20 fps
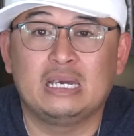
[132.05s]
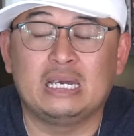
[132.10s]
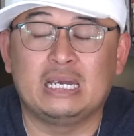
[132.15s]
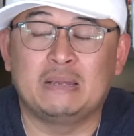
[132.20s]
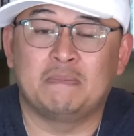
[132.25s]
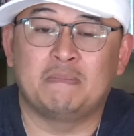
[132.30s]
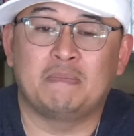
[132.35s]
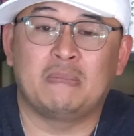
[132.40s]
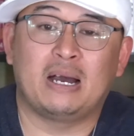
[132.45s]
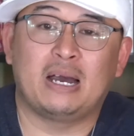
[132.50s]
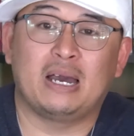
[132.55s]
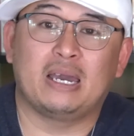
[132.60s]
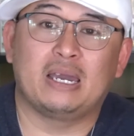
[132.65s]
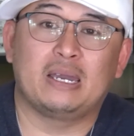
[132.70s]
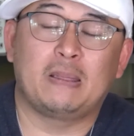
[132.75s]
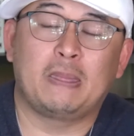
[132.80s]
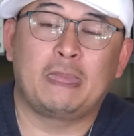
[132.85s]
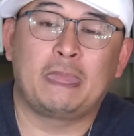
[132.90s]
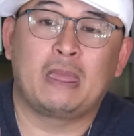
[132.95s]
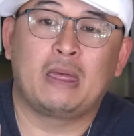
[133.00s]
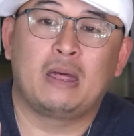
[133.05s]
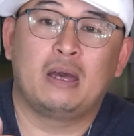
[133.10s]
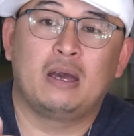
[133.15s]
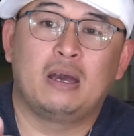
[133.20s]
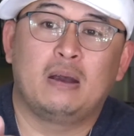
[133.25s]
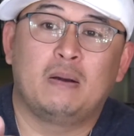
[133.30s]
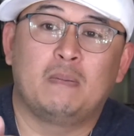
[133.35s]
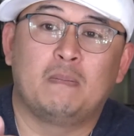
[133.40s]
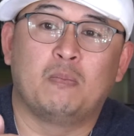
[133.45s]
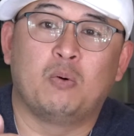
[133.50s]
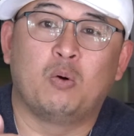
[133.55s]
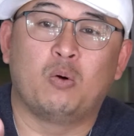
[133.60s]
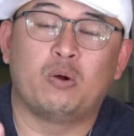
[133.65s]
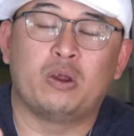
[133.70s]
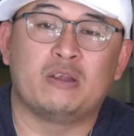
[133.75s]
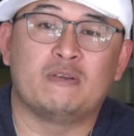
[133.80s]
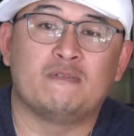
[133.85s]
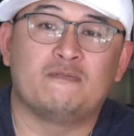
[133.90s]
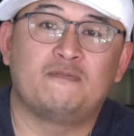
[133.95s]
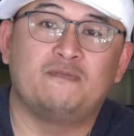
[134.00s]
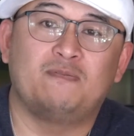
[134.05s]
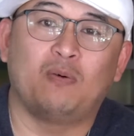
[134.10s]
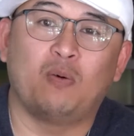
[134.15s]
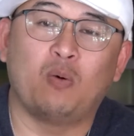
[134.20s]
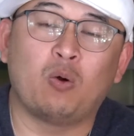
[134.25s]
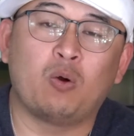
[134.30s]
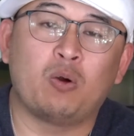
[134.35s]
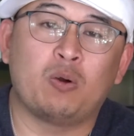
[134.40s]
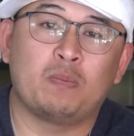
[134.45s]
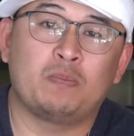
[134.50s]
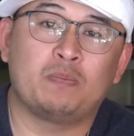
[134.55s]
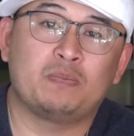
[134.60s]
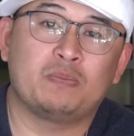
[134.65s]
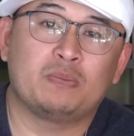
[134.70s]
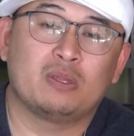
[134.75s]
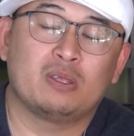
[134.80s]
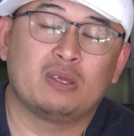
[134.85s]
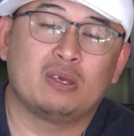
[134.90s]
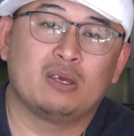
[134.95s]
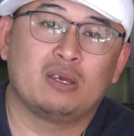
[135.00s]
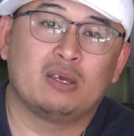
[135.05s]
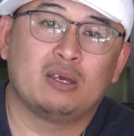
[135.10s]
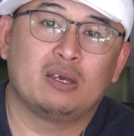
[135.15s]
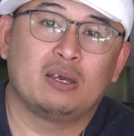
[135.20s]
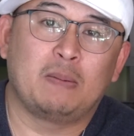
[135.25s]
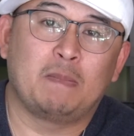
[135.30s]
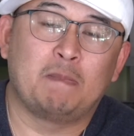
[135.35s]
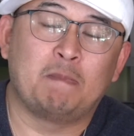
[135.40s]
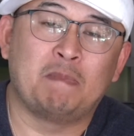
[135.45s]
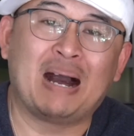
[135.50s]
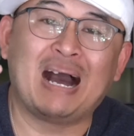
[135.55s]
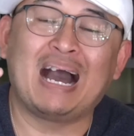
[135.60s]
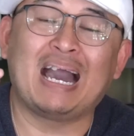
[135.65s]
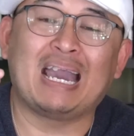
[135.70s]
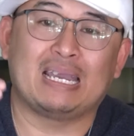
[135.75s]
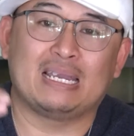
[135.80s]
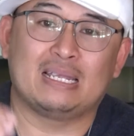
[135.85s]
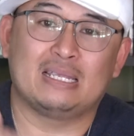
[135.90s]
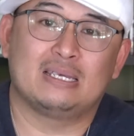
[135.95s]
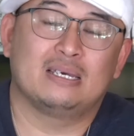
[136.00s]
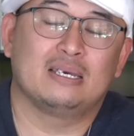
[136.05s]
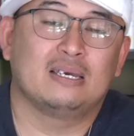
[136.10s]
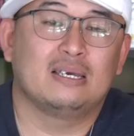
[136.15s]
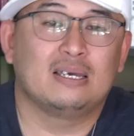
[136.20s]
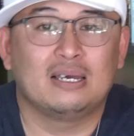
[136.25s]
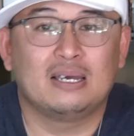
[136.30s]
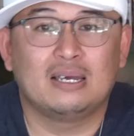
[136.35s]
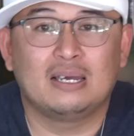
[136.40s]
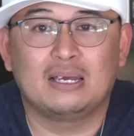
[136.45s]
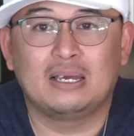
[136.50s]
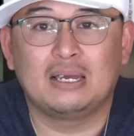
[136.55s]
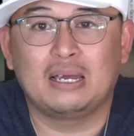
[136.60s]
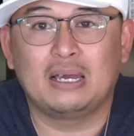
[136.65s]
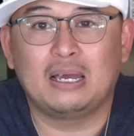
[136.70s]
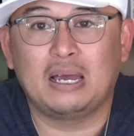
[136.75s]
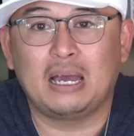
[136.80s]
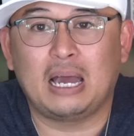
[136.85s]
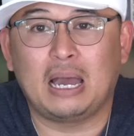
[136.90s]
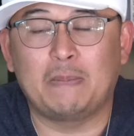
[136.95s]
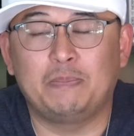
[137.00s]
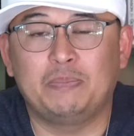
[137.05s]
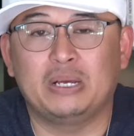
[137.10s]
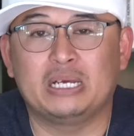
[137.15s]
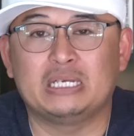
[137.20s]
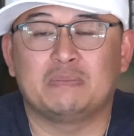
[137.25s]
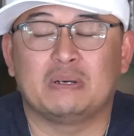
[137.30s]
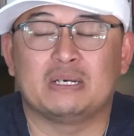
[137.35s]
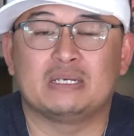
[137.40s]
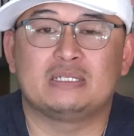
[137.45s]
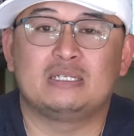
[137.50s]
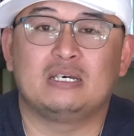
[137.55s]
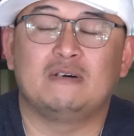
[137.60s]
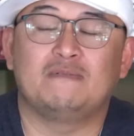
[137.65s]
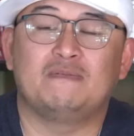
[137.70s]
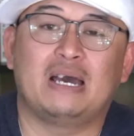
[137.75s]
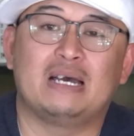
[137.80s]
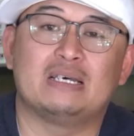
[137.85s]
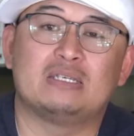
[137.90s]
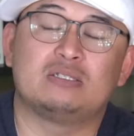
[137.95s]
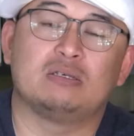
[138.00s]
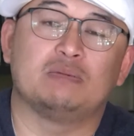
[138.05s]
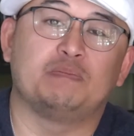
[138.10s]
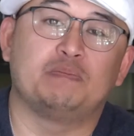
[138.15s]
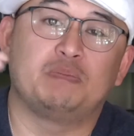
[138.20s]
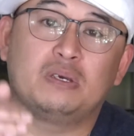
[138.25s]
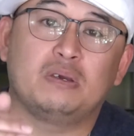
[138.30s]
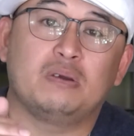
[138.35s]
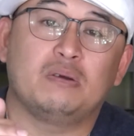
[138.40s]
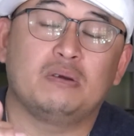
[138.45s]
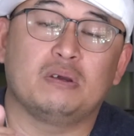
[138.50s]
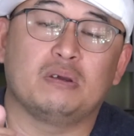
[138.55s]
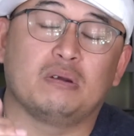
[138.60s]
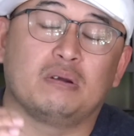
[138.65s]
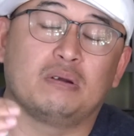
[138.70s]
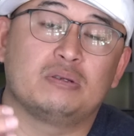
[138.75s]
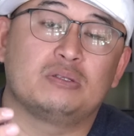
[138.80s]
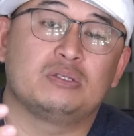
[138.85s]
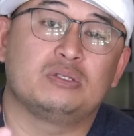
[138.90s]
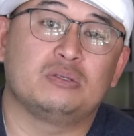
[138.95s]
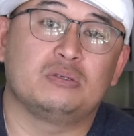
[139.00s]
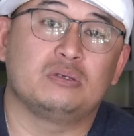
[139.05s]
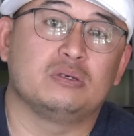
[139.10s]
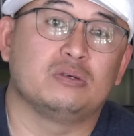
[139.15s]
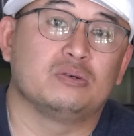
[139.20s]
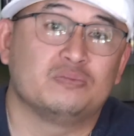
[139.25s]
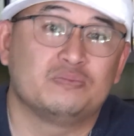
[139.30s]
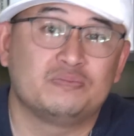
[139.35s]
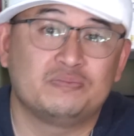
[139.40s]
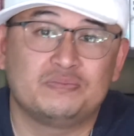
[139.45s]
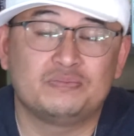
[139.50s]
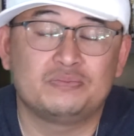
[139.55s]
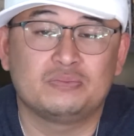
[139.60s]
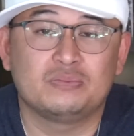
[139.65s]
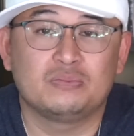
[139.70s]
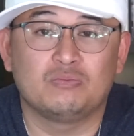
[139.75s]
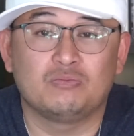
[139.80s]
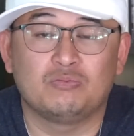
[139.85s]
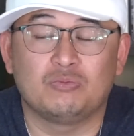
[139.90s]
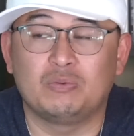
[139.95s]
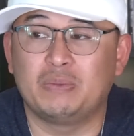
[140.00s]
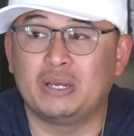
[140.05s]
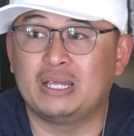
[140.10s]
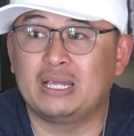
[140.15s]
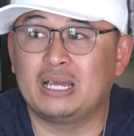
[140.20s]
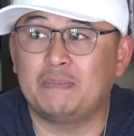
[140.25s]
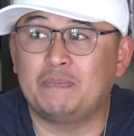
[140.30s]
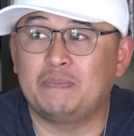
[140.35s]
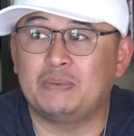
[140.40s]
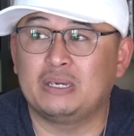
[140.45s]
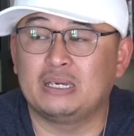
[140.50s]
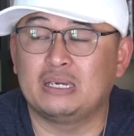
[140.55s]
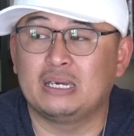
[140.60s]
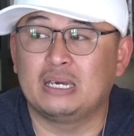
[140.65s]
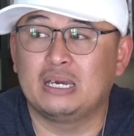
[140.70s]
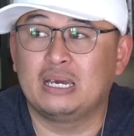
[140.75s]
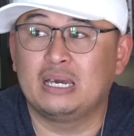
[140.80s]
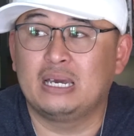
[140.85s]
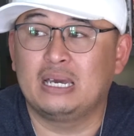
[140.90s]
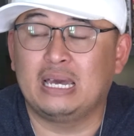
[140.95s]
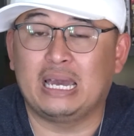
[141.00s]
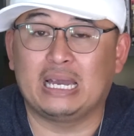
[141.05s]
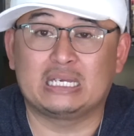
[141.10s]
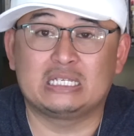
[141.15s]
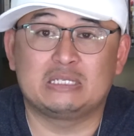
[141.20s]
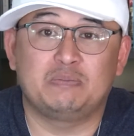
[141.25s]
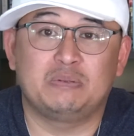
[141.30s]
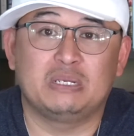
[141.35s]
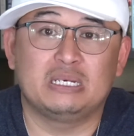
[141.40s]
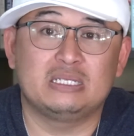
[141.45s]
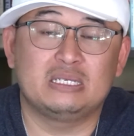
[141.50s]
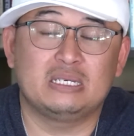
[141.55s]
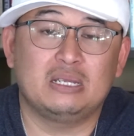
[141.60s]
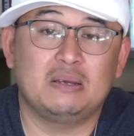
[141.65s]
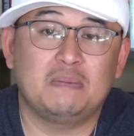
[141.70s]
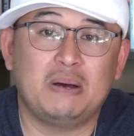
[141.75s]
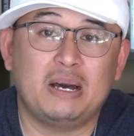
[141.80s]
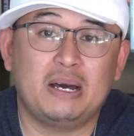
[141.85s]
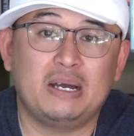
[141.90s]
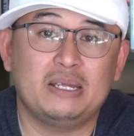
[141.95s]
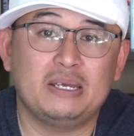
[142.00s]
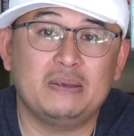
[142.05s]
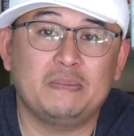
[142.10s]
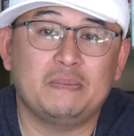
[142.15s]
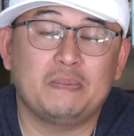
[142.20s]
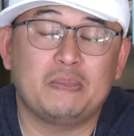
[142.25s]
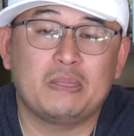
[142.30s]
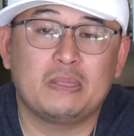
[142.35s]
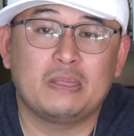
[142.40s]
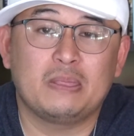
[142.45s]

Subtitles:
In my more informed mind, I place myself as superior to you. We may not be explicit about it,